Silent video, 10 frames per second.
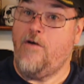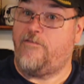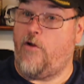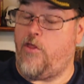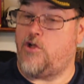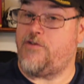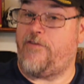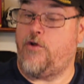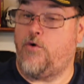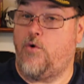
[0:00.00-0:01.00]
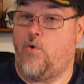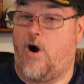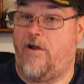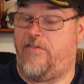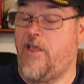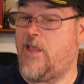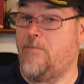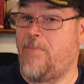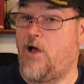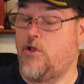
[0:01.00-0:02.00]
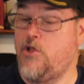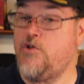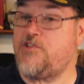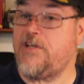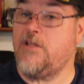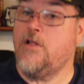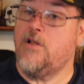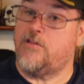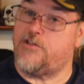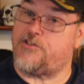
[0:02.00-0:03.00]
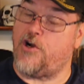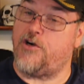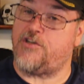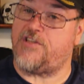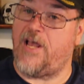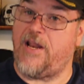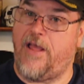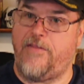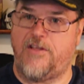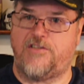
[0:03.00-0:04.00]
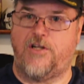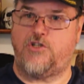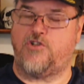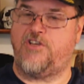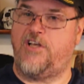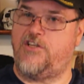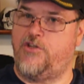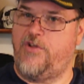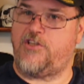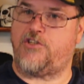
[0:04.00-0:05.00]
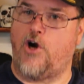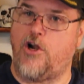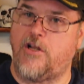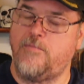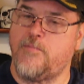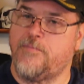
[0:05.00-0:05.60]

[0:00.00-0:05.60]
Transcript: For those of you who are thinking about using the starter set and the essentials kit to get started,